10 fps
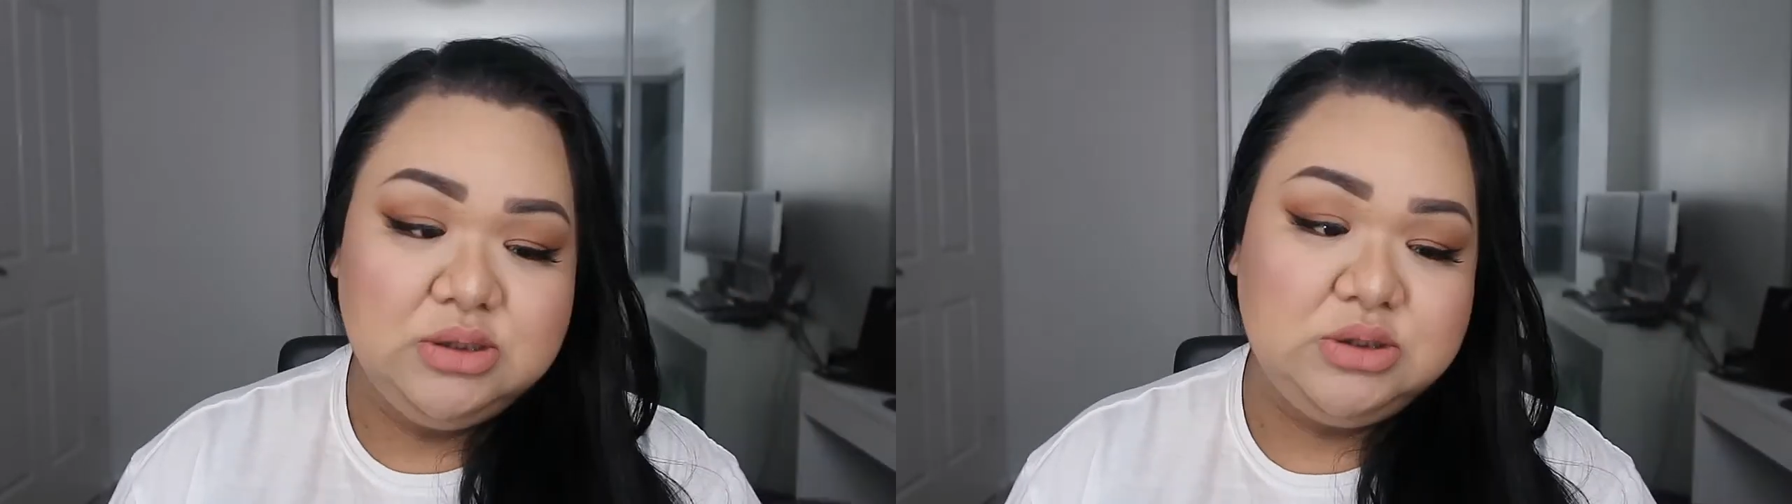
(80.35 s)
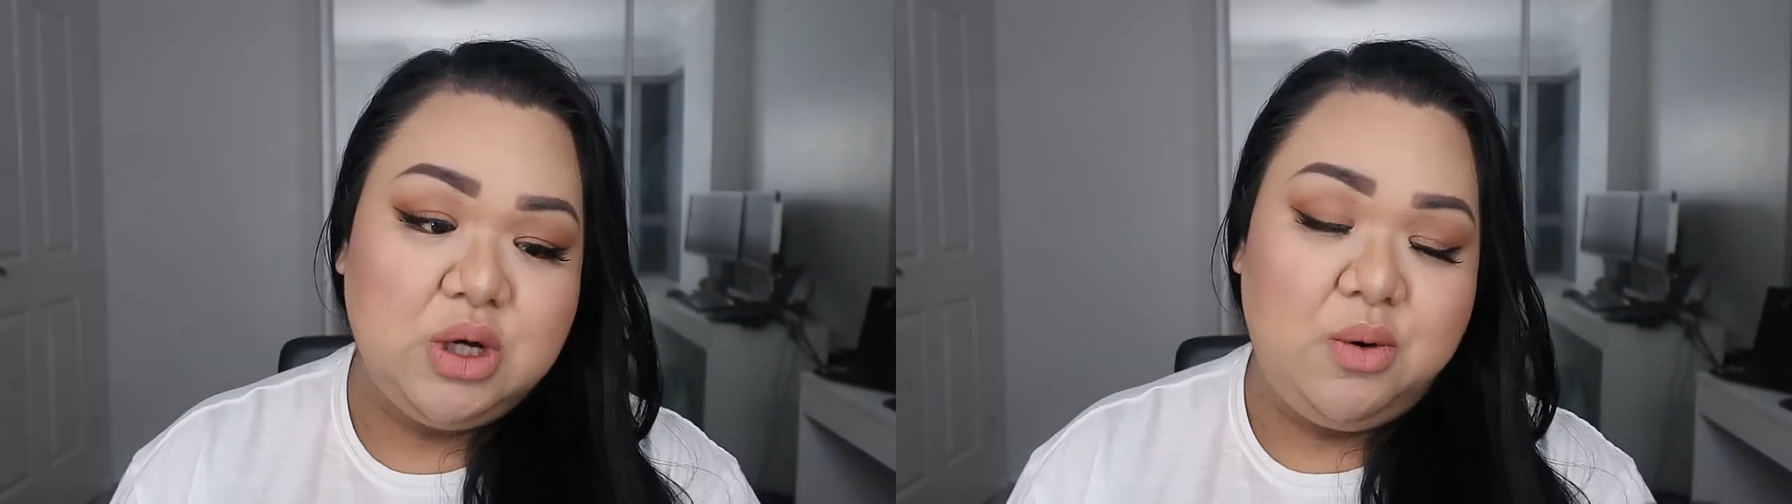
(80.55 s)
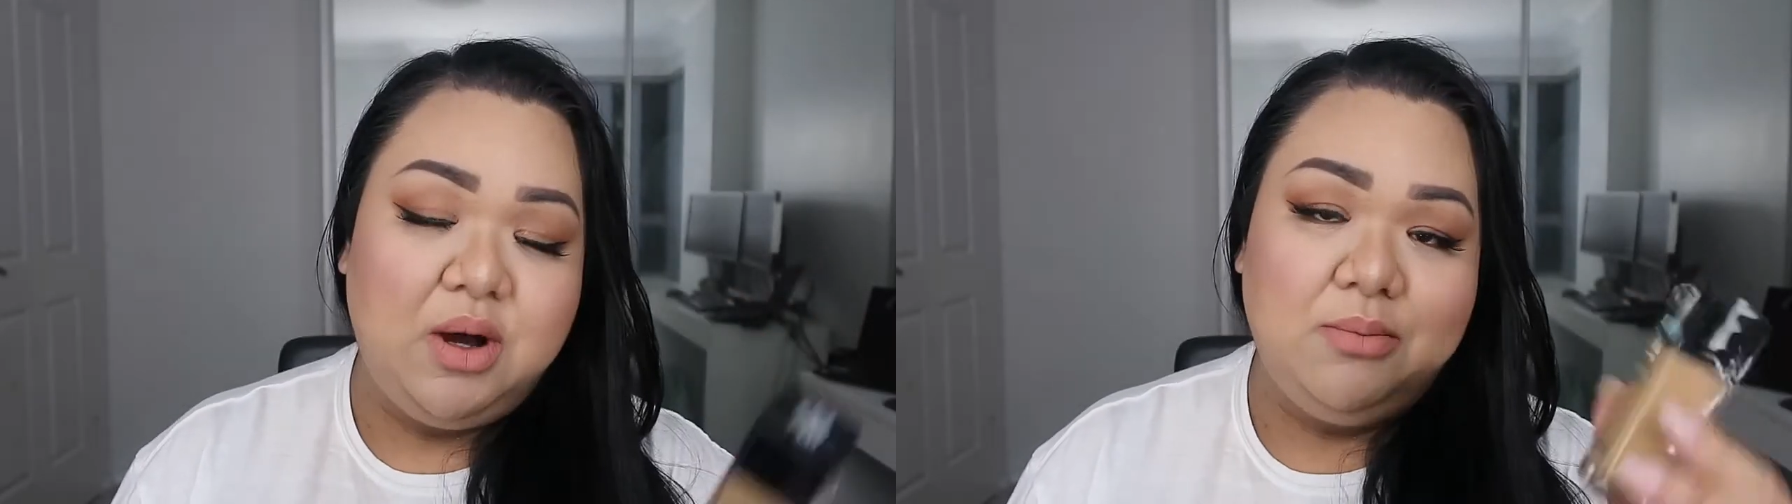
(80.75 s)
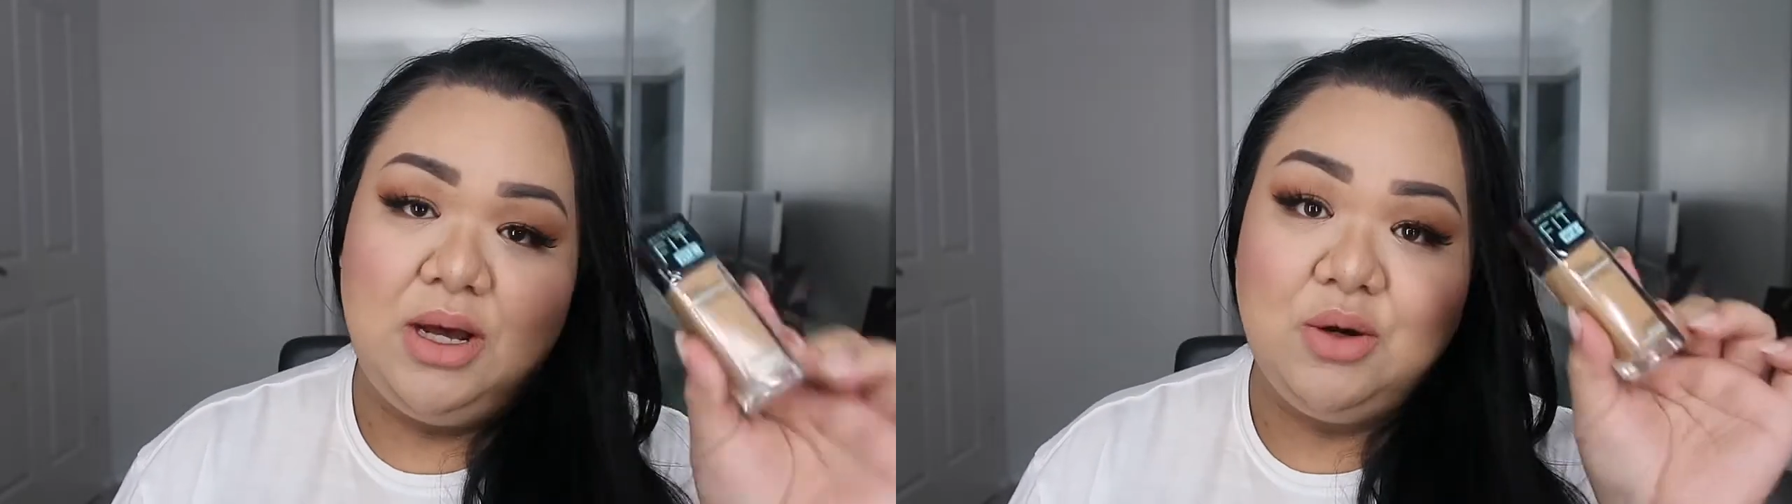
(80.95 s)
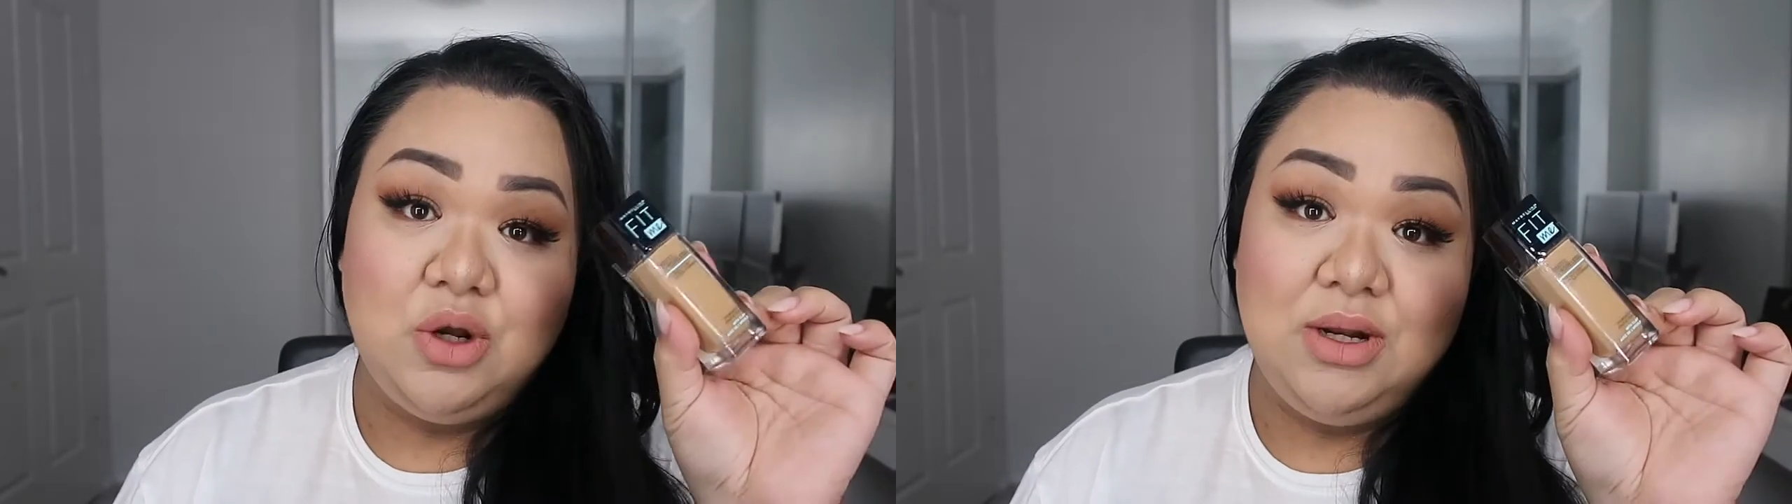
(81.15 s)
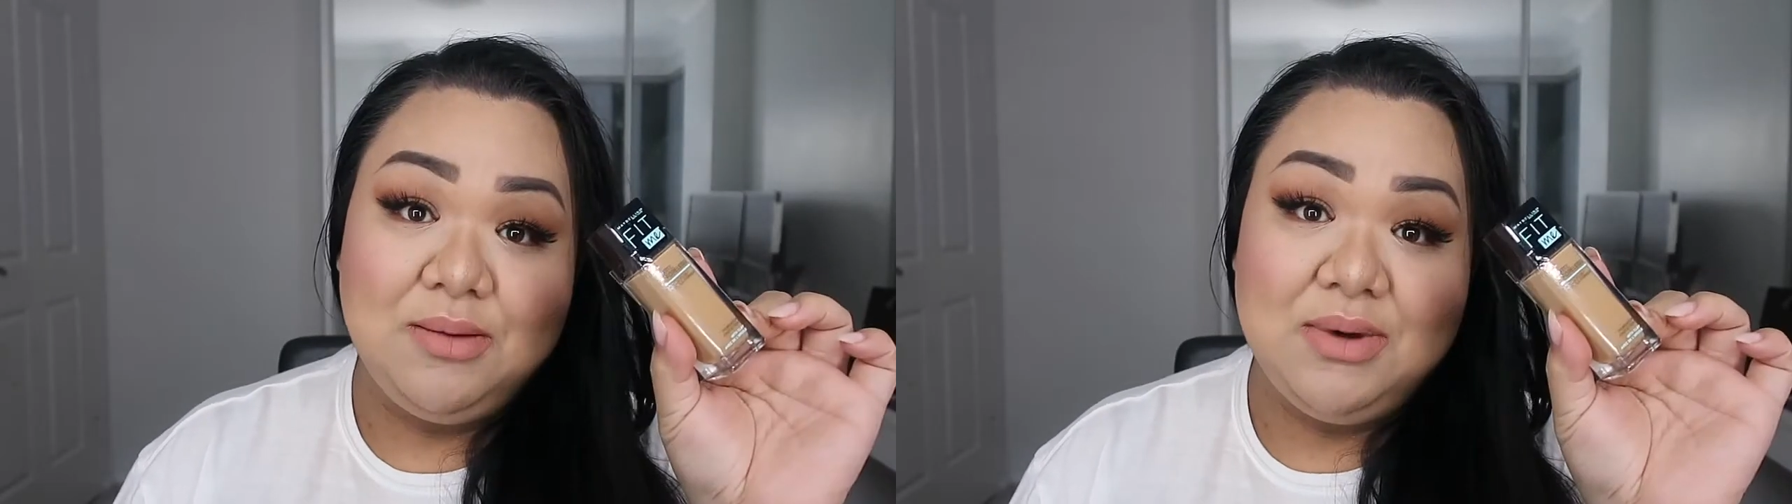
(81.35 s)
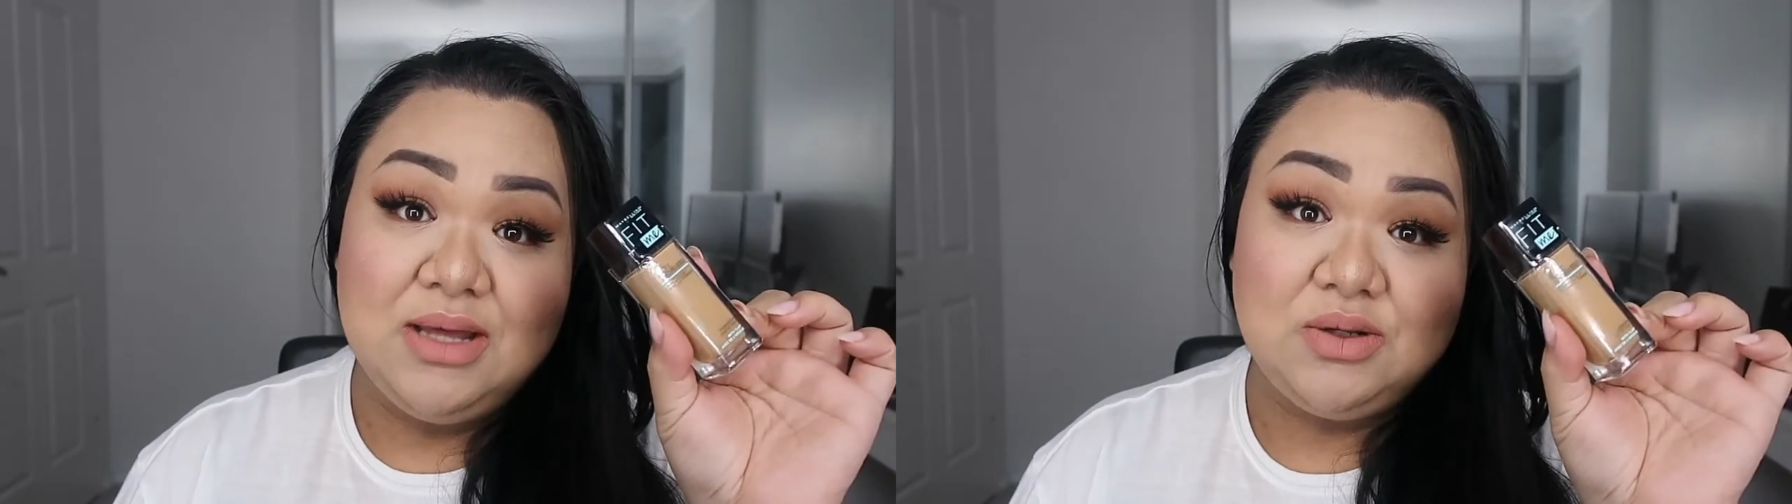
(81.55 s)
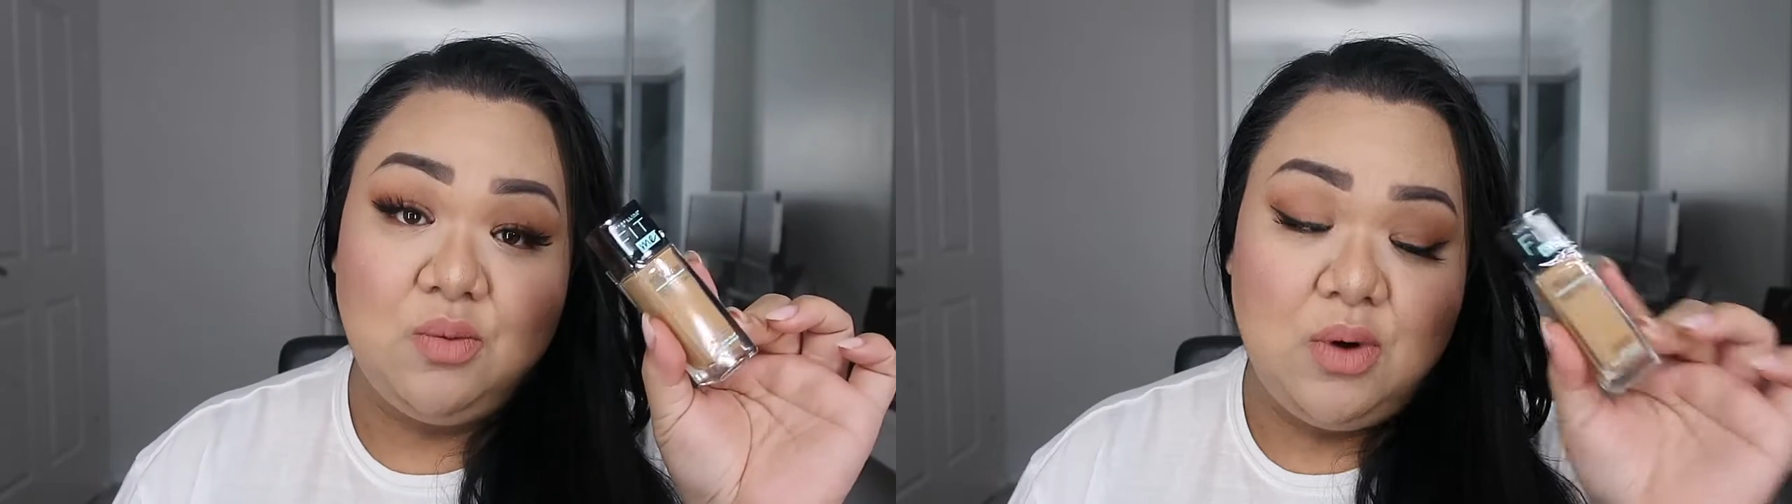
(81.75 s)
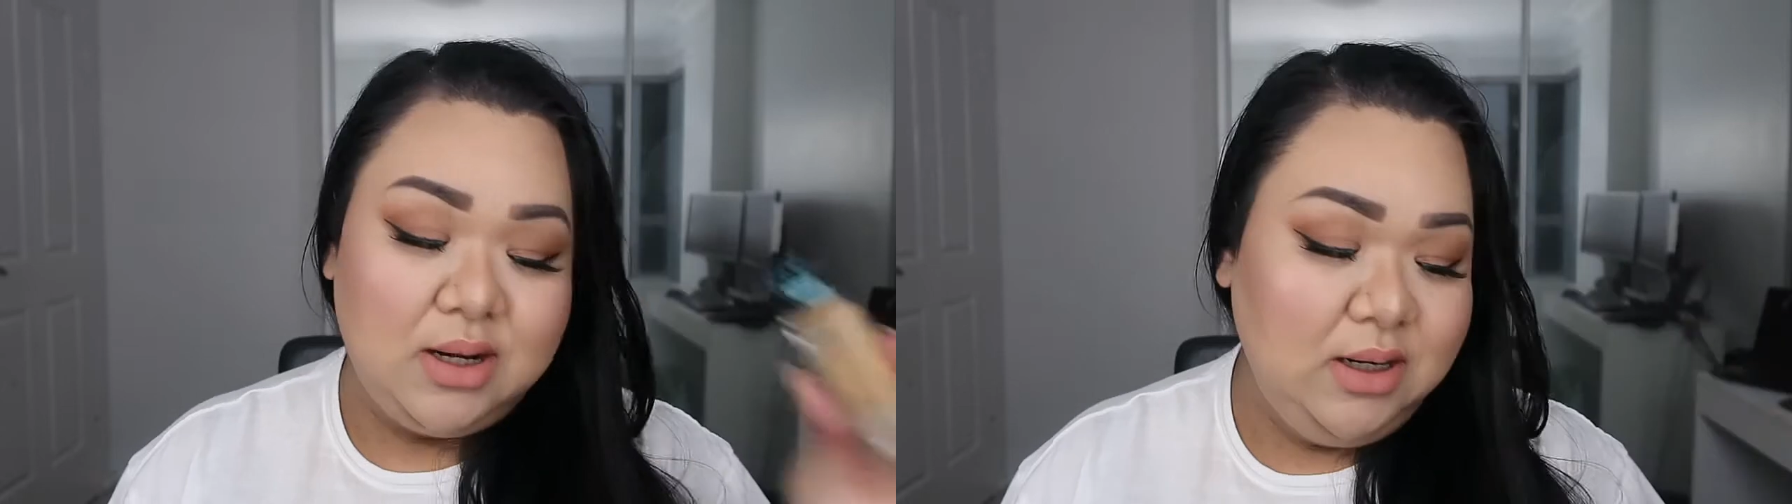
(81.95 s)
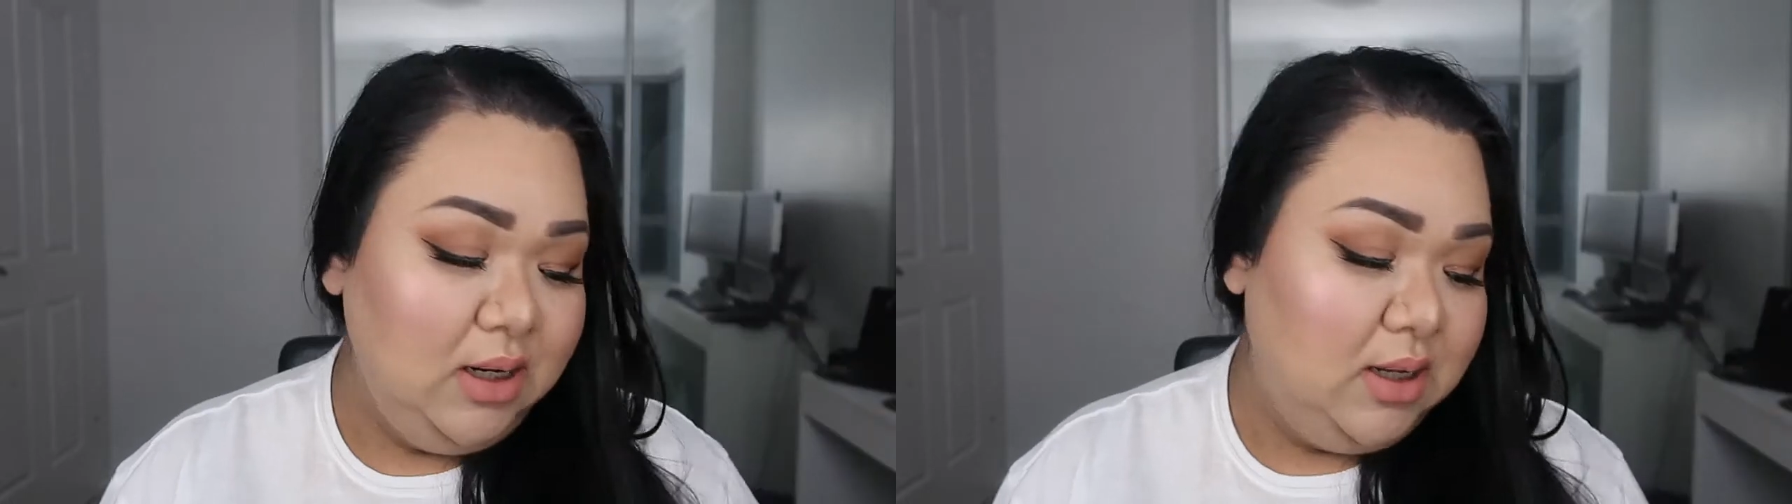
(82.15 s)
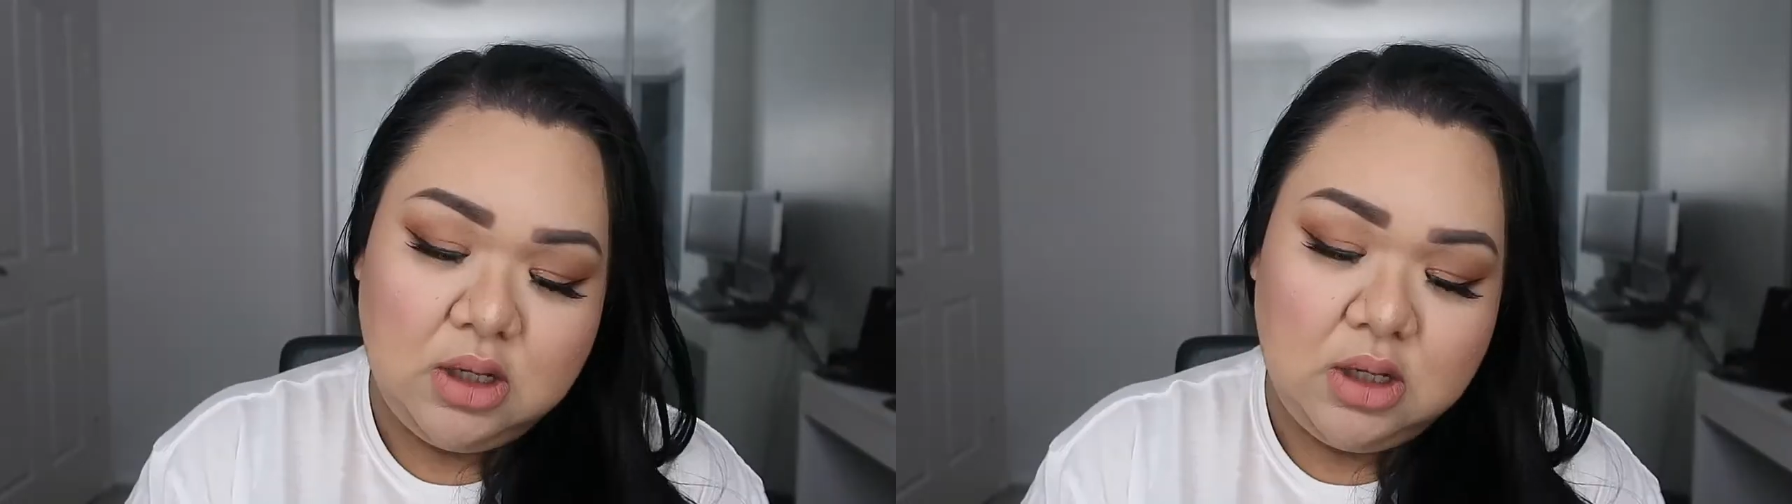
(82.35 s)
so I could only get my hand on one.